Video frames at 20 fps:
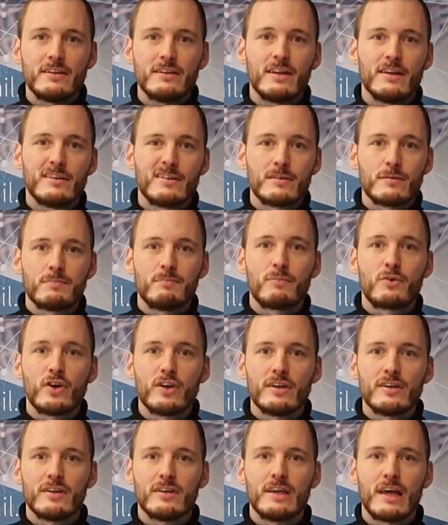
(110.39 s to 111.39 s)
It's
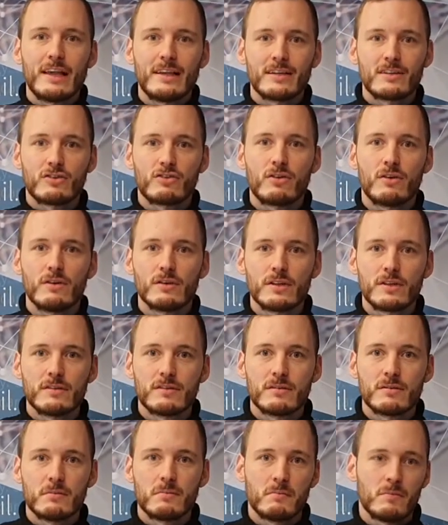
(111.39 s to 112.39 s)
printed electronics,
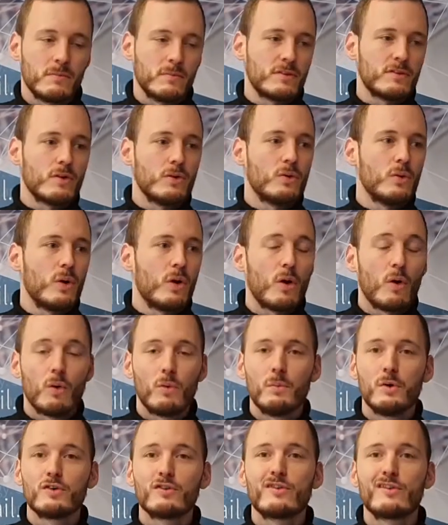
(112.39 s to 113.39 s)
so
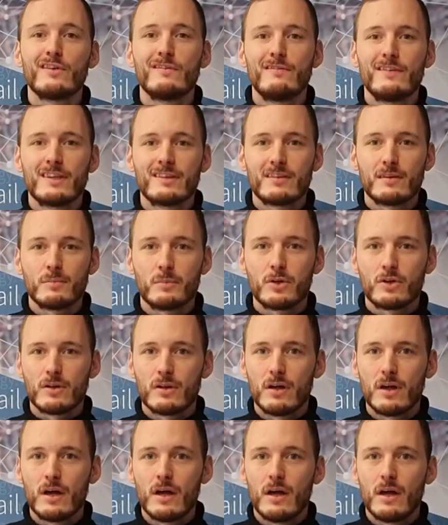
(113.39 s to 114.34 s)
almost invisible.